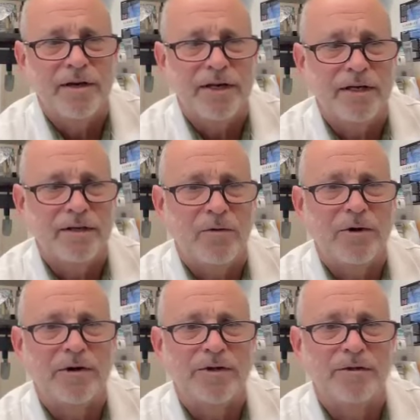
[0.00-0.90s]
in
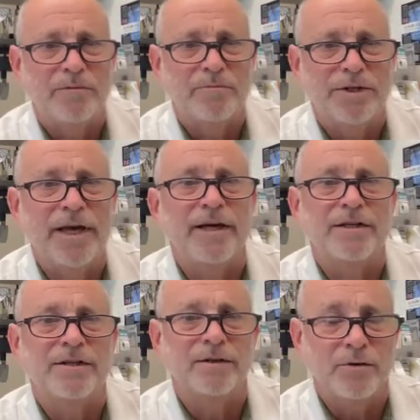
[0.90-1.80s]
order to
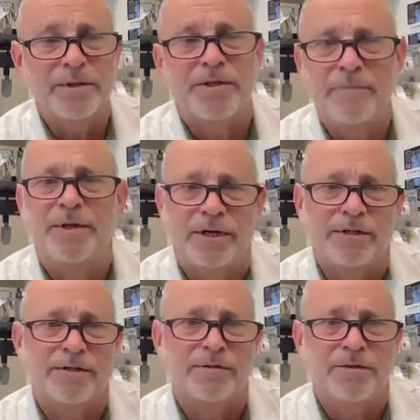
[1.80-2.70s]
protect human
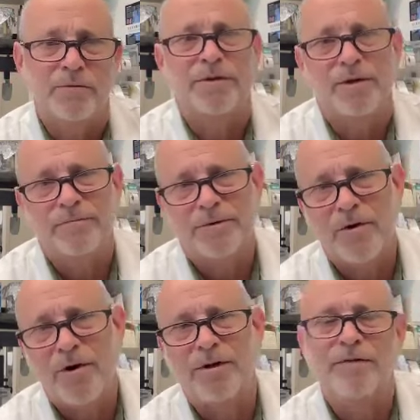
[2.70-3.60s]
subjects, is what it's
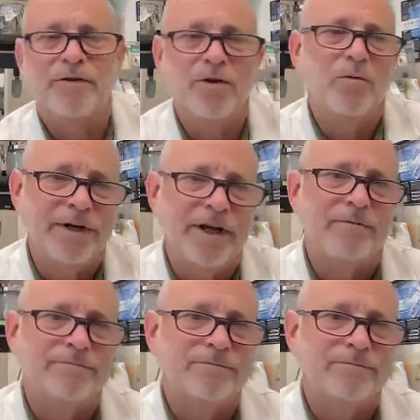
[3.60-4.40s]
called, even though we now